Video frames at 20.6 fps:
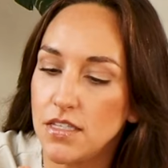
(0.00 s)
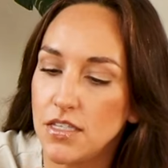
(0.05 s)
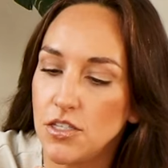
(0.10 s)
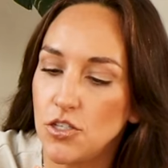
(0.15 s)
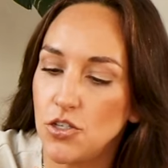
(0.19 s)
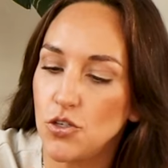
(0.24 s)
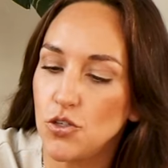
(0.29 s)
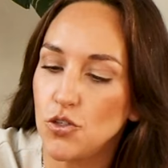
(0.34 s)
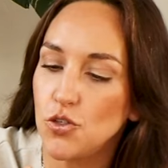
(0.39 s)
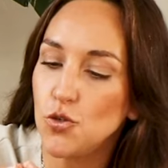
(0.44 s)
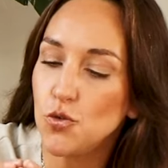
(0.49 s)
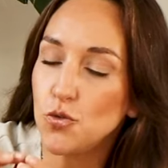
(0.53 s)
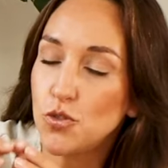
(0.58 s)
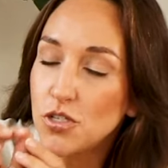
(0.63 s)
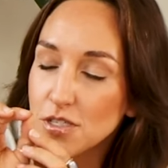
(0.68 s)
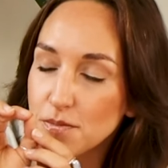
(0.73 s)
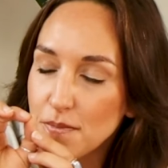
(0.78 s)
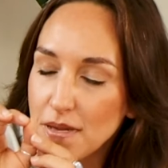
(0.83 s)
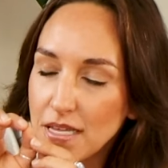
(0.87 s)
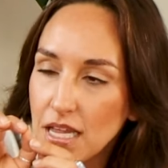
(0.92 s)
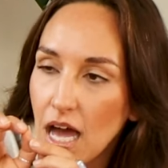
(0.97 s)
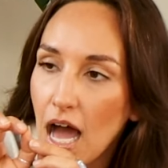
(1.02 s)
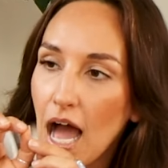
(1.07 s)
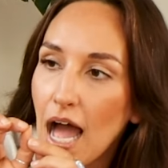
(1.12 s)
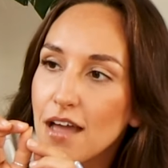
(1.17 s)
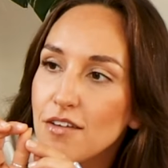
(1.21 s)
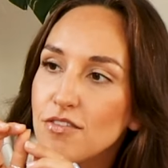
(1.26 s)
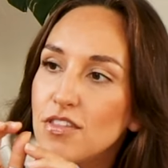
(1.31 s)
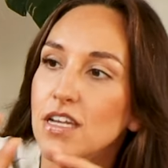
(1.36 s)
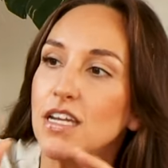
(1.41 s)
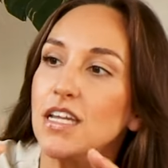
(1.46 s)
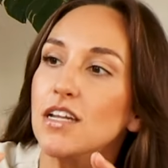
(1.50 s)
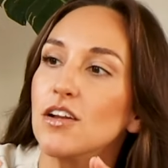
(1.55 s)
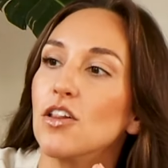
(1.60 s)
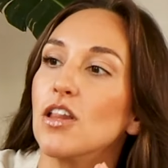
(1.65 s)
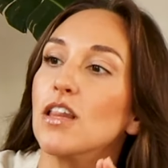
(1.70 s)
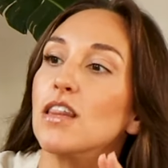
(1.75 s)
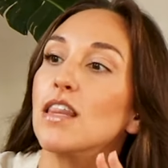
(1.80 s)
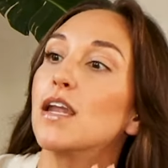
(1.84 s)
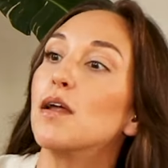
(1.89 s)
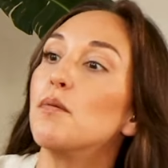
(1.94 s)
you just make the eye of the
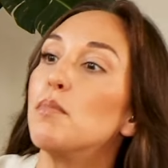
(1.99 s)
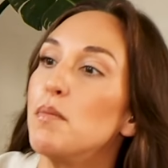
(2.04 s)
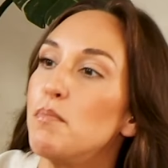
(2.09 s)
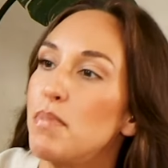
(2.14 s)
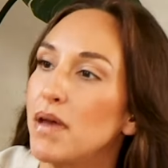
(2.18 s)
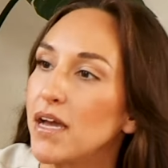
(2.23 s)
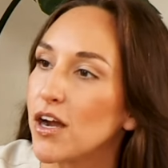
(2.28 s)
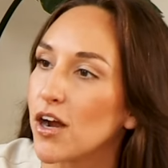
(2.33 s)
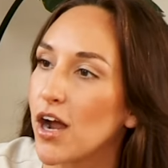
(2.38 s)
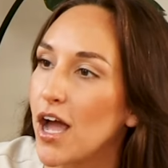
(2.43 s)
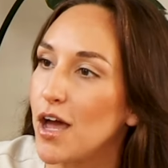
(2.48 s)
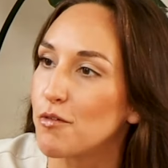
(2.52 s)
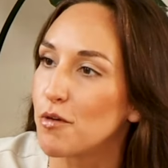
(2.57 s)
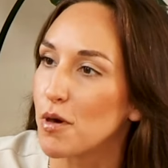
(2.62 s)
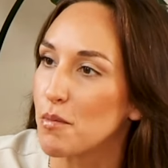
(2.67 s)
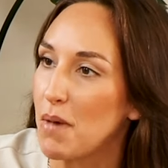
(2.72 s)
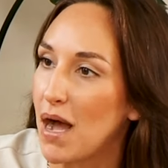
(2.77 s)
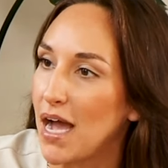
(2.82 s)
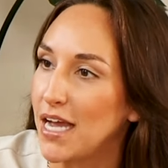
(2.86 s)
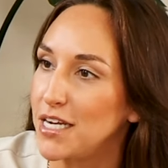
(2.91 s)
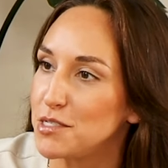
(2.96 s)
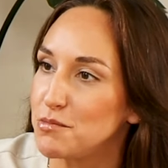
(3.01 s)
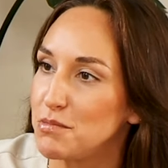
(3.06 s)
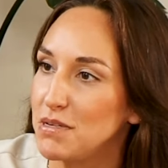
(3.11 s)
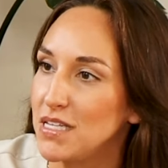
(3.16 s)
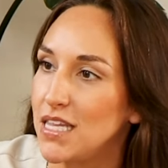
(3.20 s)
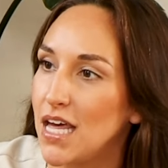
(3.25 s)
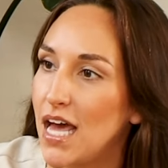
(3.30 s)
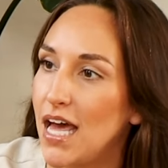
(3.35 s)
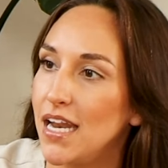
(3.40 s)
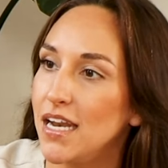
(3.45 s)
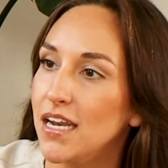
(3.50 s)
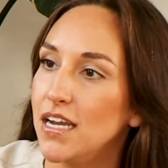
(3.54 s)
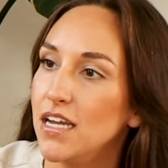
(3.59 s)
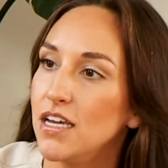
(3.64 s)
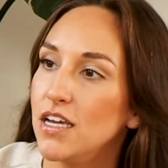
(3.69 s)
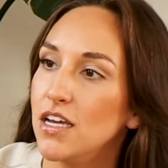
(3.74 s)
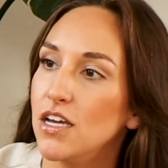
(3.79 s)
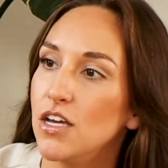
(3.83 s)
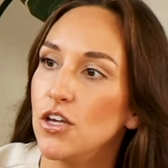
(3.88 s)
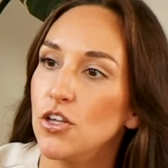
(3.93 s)
needle a little bit bigger and remind me that
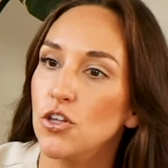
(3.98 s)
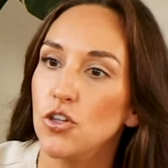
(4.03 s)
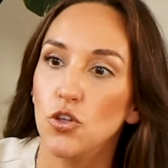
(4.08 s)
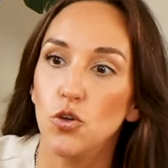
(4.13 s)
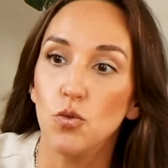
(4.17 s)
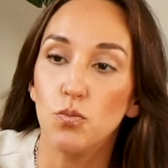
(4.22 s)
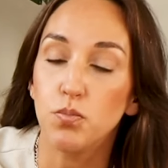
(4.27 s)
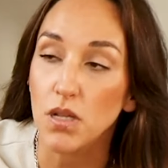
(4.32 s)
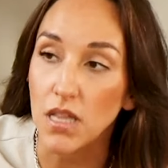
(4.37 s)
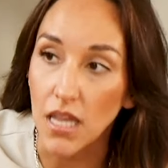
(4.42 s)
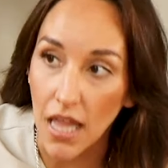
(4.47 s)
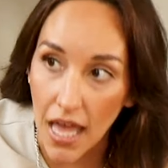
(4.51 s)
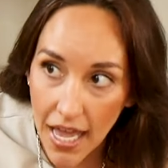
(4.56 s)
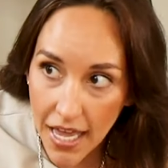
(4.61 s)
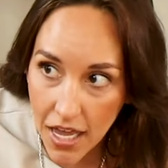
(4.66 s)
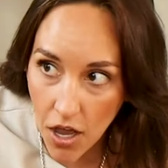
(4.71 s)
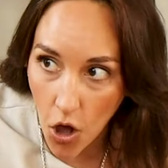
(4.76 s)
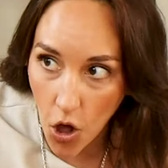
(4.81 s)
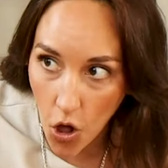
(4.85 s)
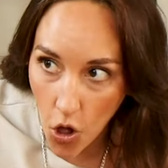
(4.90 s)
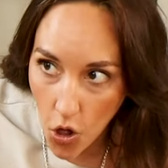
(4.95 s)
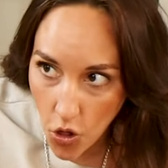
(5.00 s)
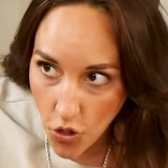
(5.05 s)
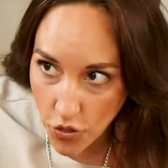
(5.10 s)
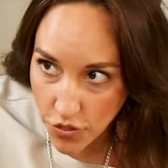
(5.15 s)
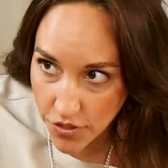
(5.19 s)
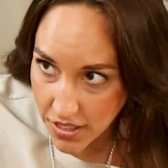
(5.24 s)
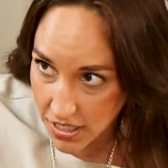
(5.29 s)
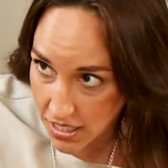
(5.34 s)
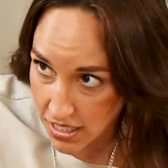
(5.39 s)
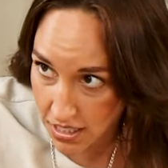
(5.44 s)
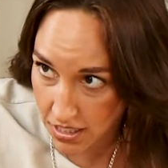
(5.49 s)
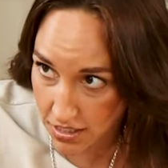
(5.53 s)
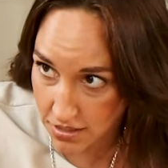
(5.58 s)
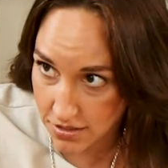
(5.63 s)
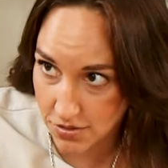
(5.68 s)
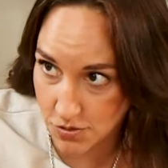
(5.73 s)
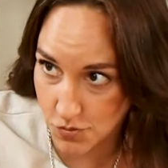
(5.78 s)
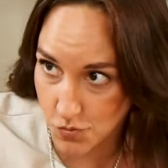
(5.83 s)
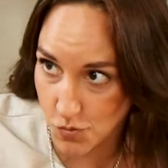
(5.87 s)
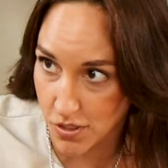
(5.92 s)
you play all the
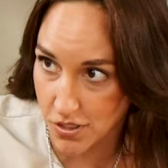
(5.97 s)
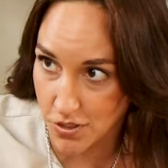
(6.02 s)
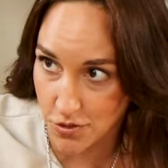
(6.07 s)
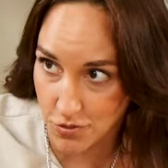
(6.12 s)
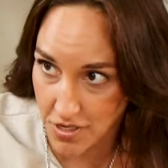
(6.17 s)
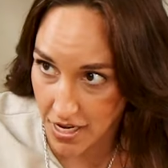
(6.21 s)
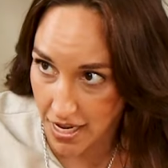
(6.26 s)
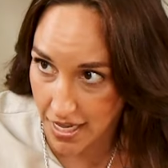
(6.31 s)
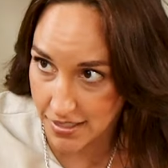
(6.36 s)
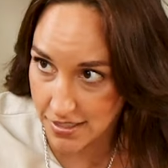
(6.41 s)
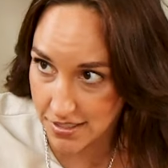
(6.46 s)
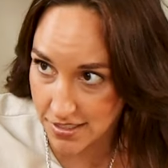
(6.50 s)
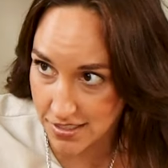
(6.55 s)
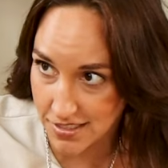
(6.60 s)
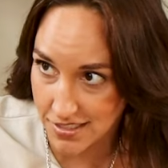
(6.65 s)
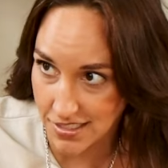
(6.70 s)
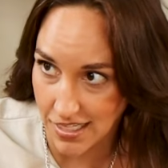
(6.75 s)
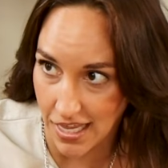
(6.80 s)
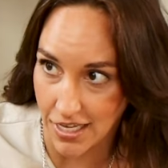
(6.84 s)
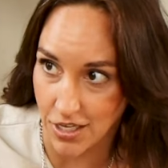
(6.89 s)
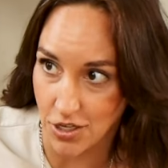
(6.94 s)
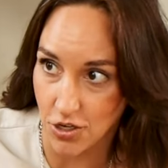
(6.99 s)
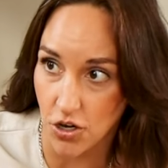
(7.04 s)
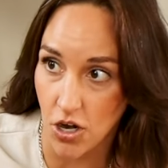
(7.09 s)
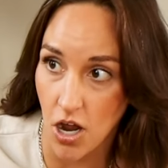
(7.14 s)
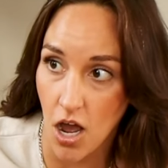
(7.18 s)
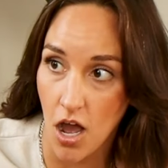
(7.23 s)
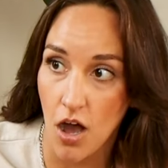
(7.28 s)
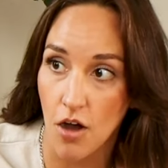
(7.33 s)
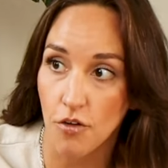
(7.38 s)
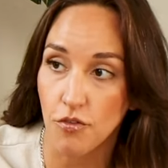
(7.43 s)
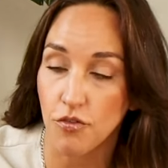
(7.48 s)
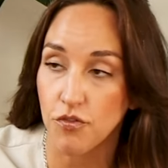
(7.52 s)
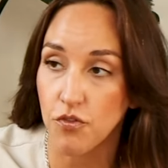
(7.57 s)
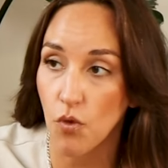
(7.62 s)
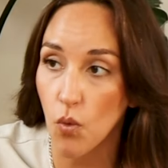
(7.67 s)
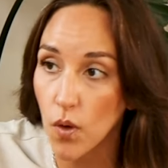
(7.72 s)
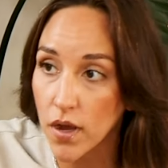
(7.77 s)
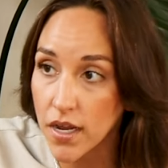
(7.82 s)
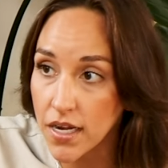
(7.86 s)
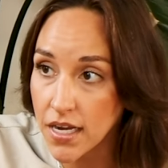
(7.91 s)
keys when you dance. Yes. Like, you're not
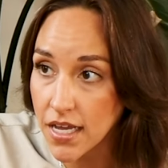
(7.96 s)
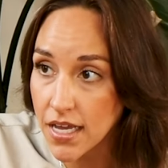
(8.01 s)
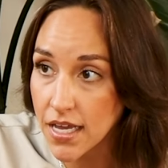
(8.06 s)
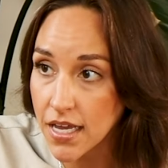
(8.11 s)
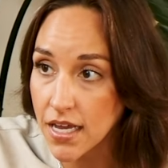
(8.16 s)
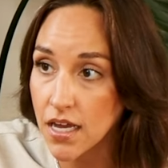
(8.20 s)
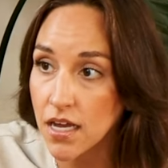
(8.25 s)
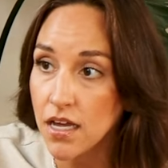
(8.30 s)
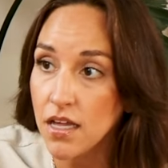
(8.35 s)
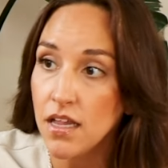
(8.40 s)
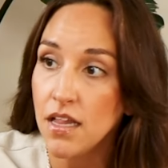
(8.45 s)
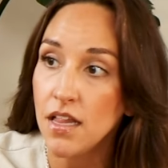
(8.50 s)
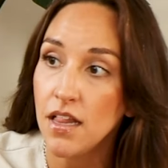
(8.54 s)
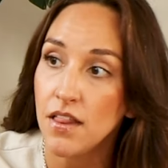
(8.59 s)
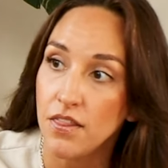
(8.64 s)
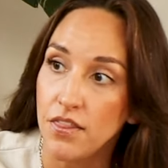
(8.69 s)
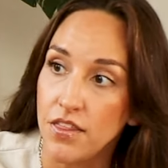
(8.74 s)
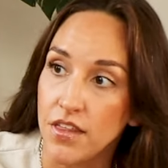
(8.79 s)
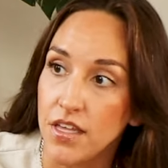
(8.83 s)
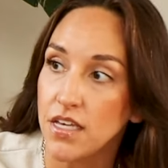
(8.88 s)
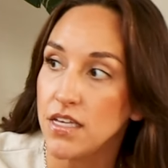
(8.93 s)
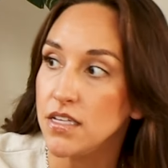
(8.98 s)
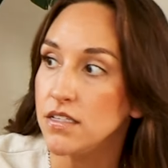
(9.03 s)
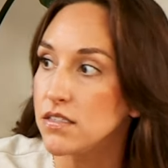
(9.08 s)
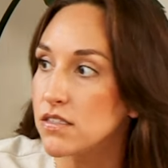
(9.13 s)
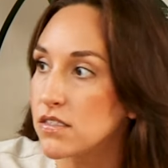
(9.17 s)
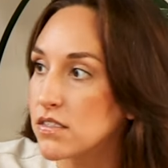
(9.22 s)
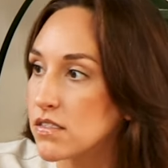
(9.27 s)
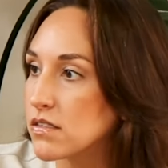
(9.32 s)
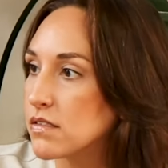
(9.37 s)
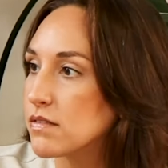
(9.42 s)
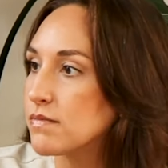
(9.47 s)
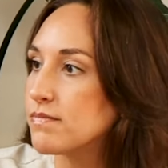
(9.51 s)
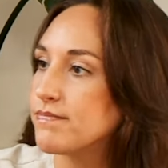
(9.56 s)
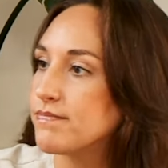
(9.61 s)
avoiding these